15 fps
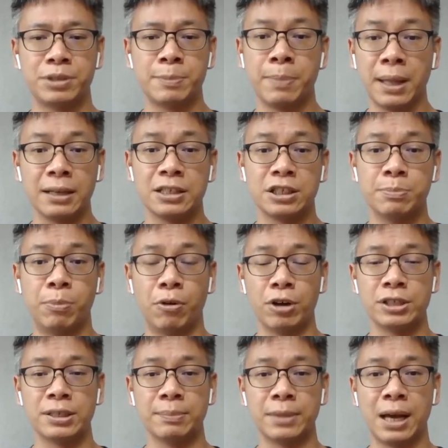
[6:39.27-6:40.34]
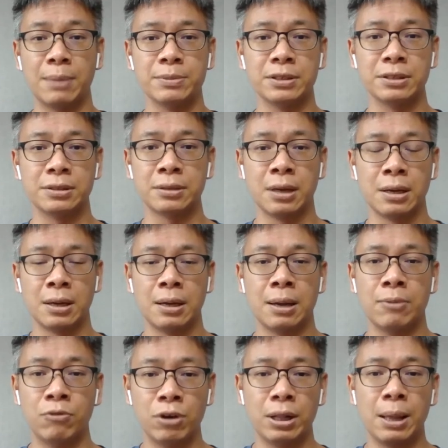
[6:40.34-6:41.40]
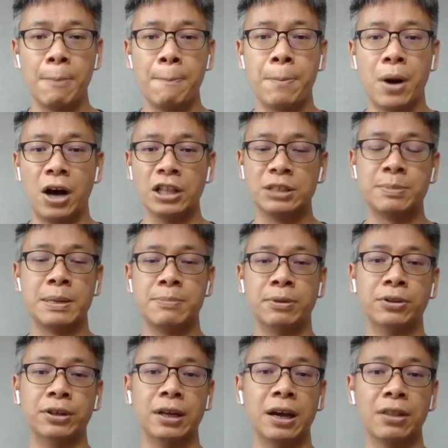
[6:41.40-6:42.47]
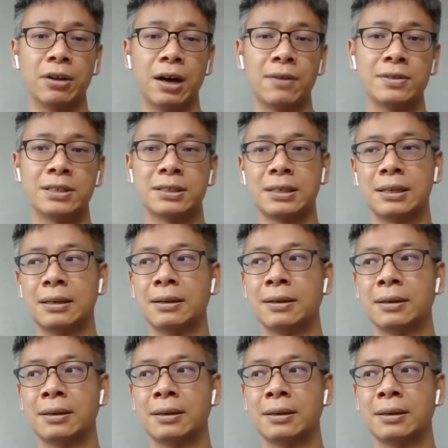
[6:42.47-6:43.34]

playing sports sometimes is it really bonds people together. I've seen